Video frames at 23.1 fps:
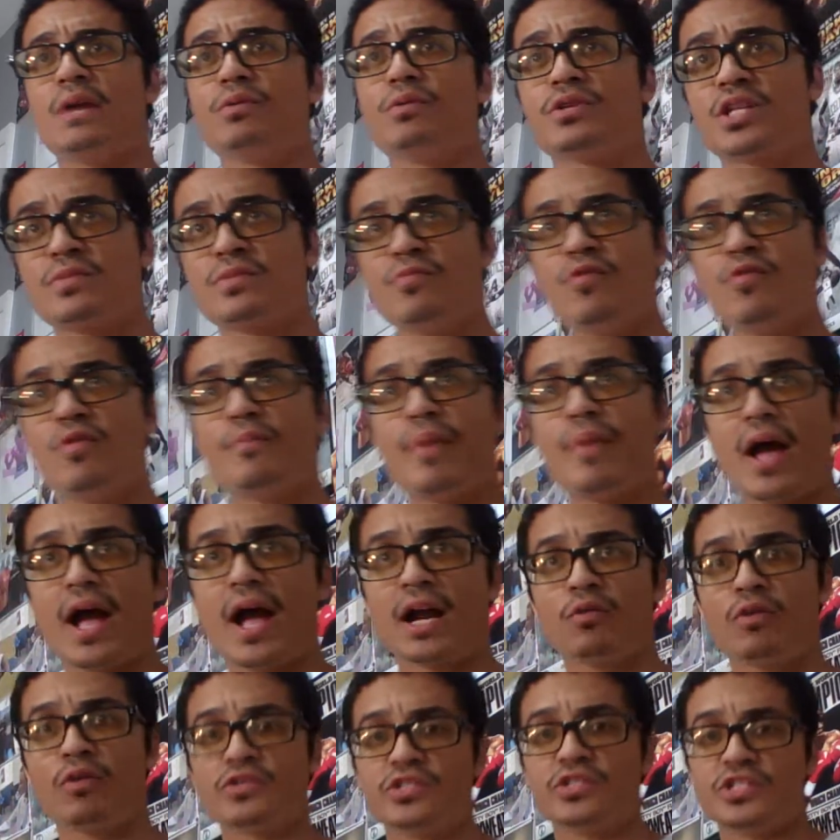was just moving
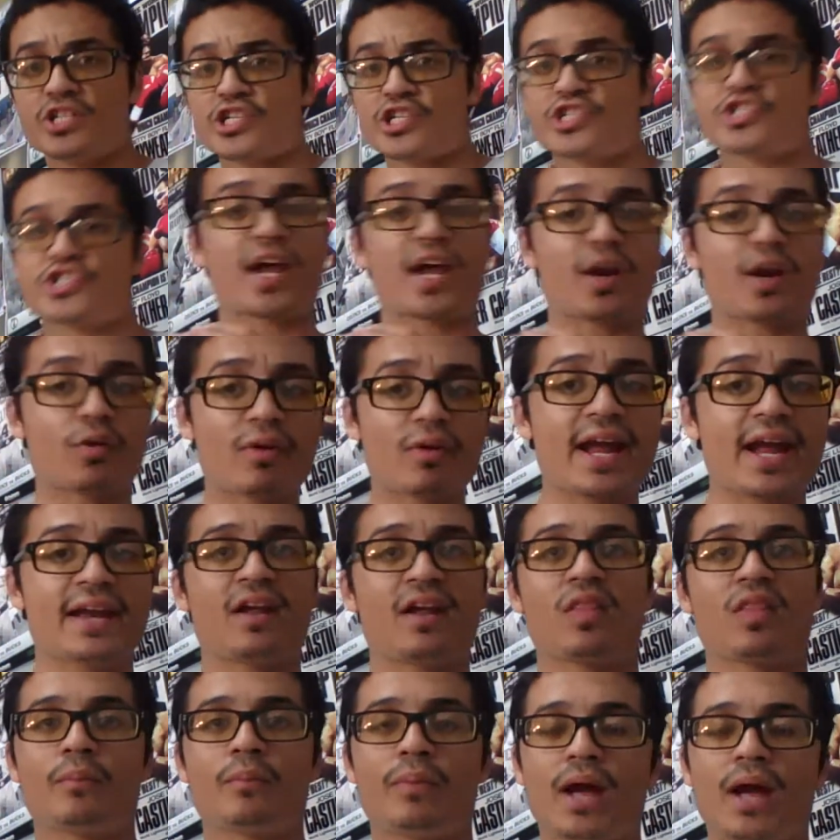backwards, and he shot a right hand
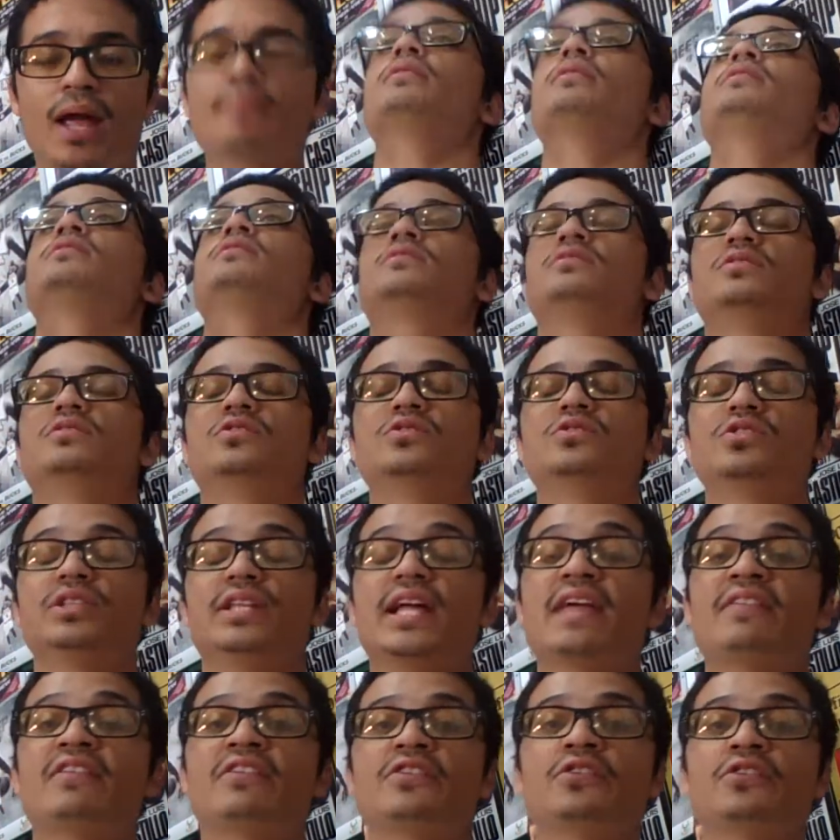down the pipe and
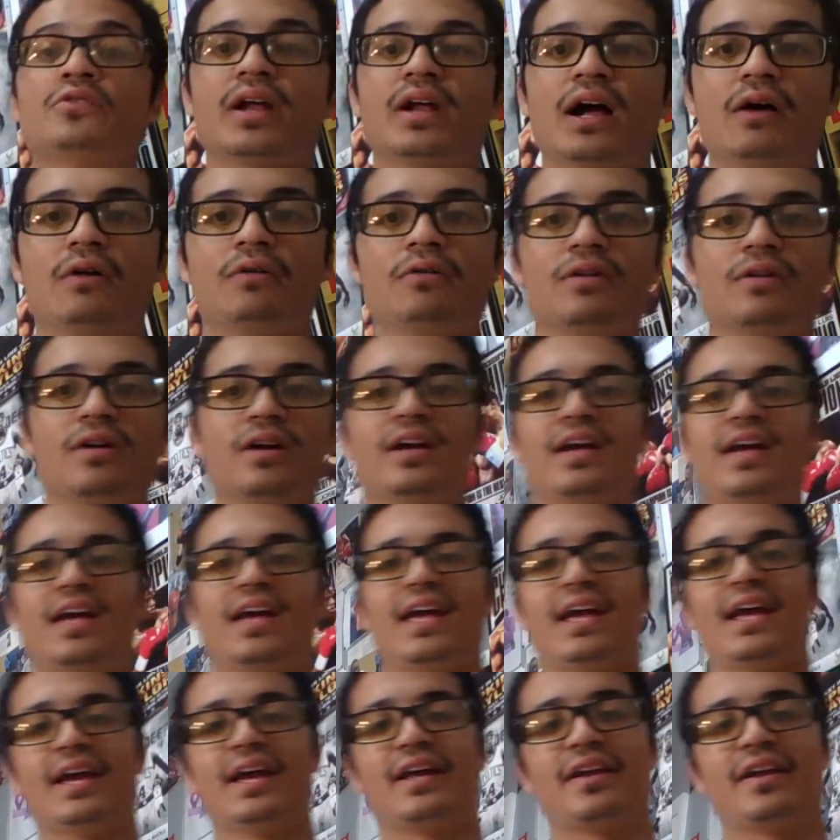laid the dude out.
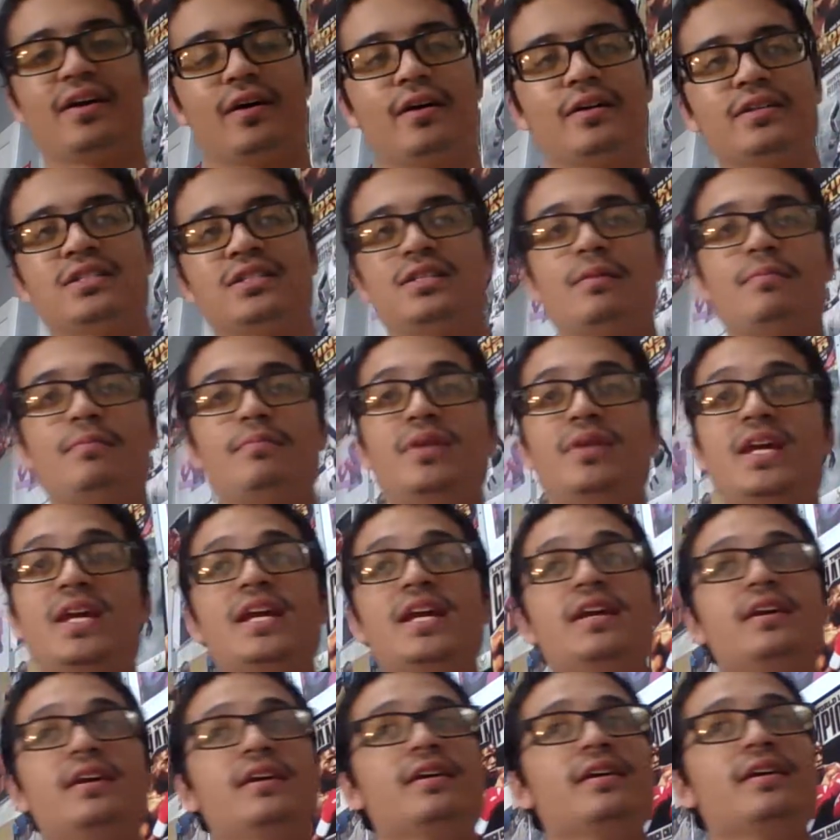And to
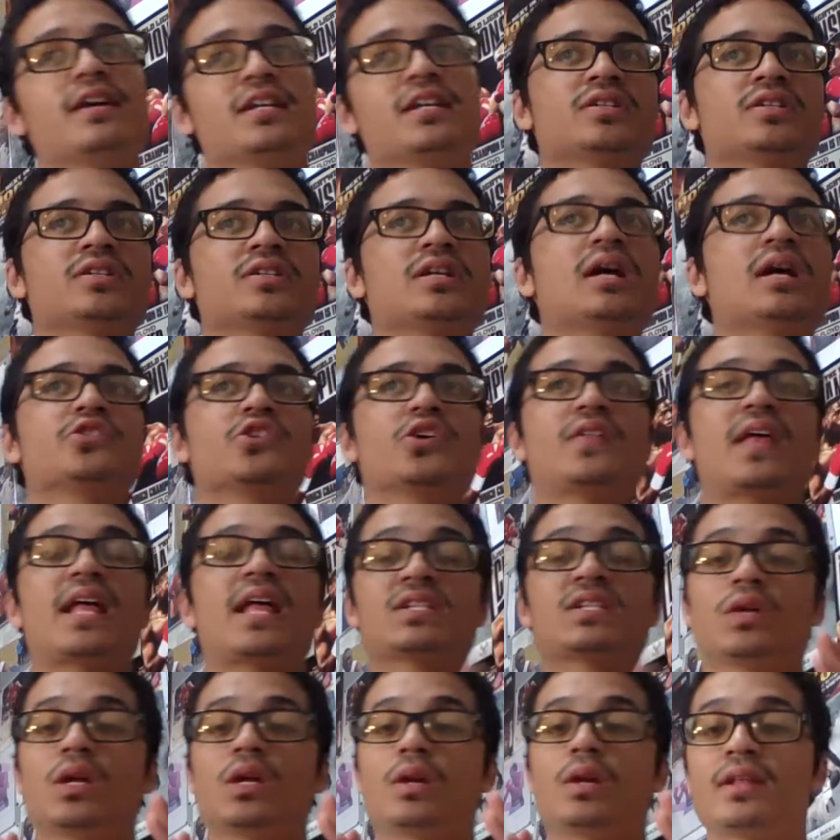me, as far as I'm concerned,
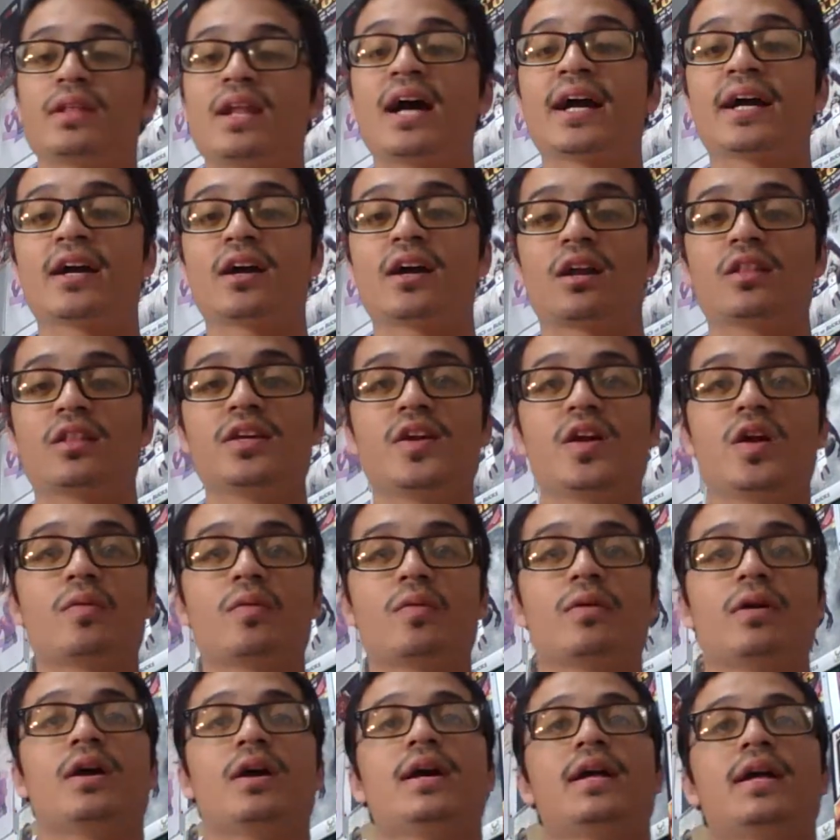that's going to be the knockout of the
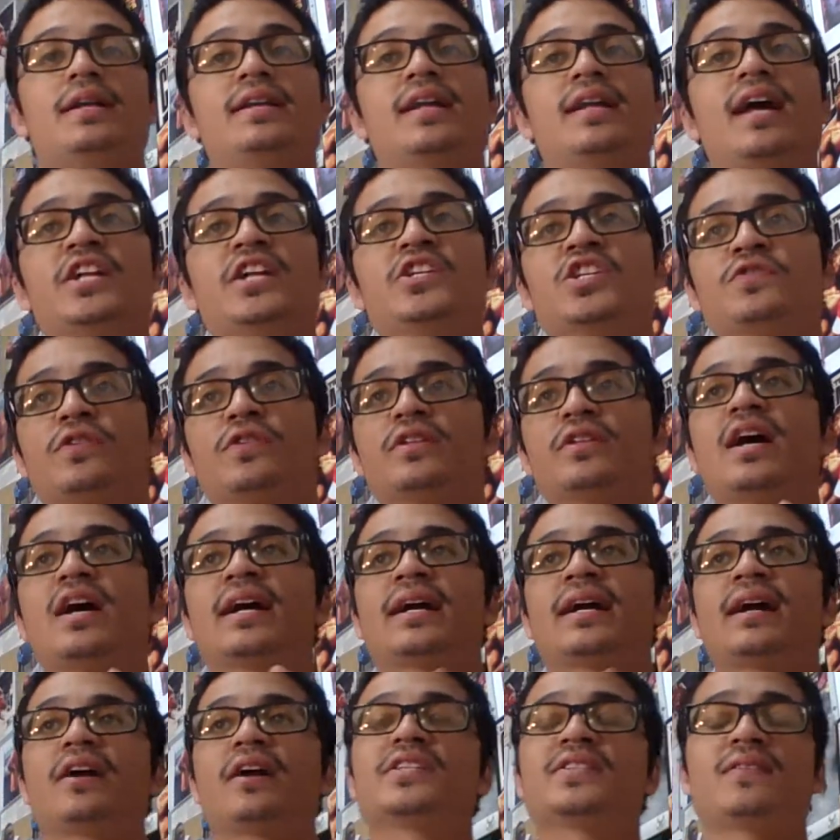year. Not just for the
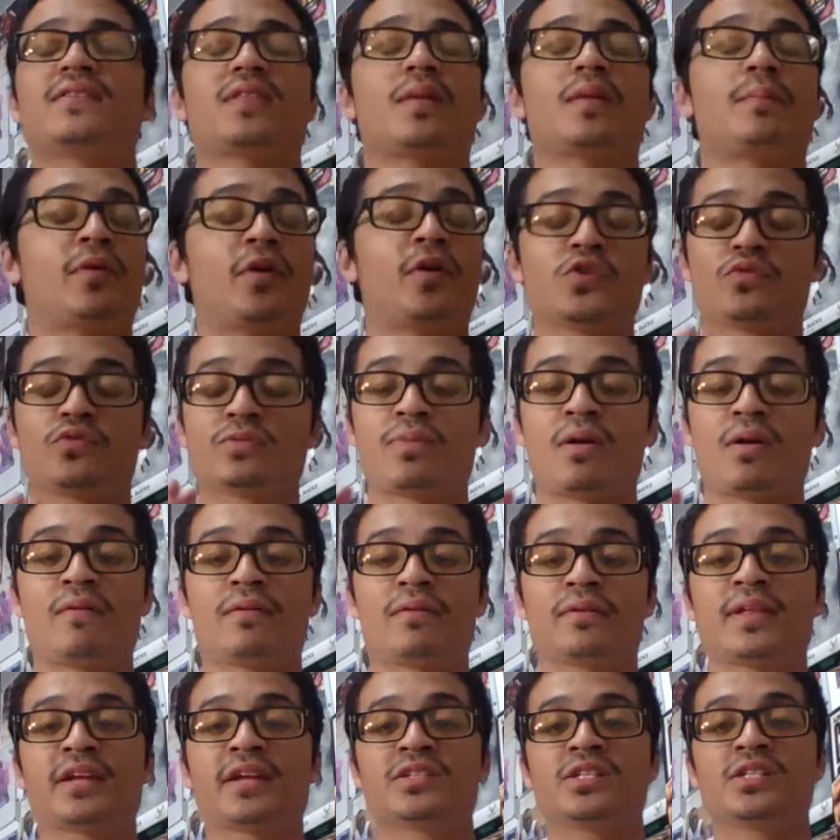knockout itself, the punch was
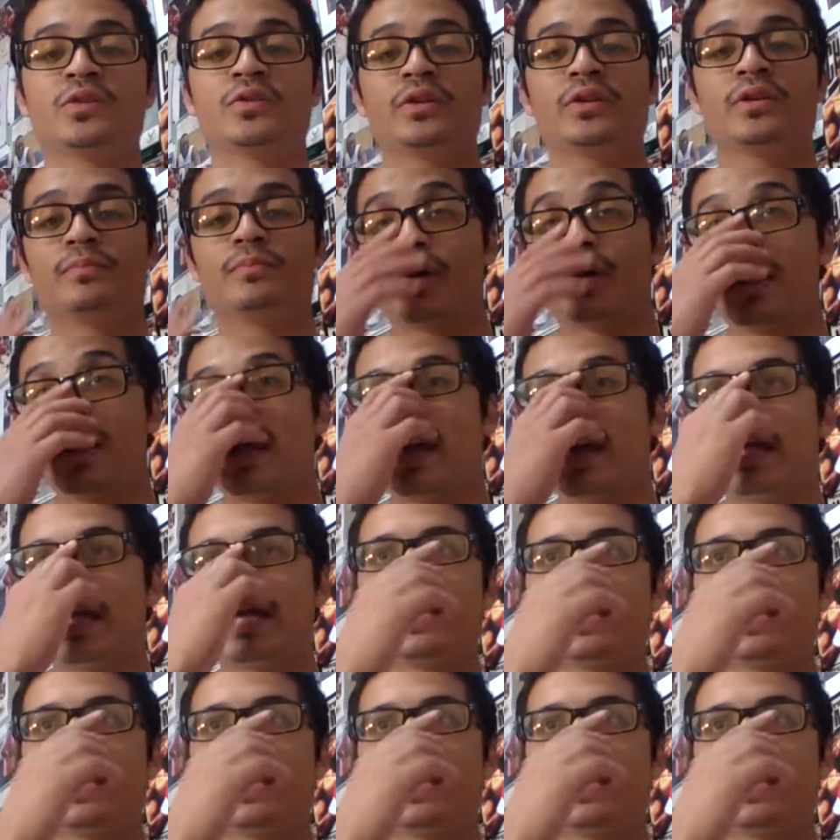perfectly executed, but